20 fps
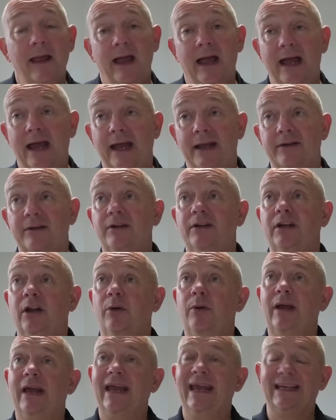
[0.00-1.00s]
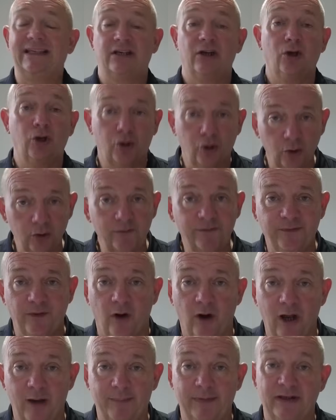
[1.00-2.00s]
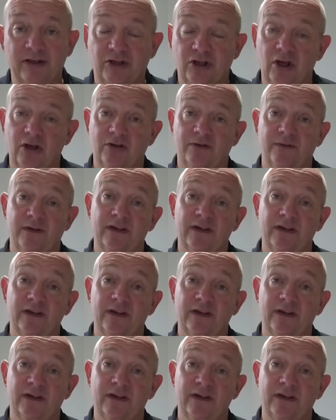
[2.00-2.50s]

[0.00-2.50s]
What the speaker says: And, you know, it's a good vibe in terms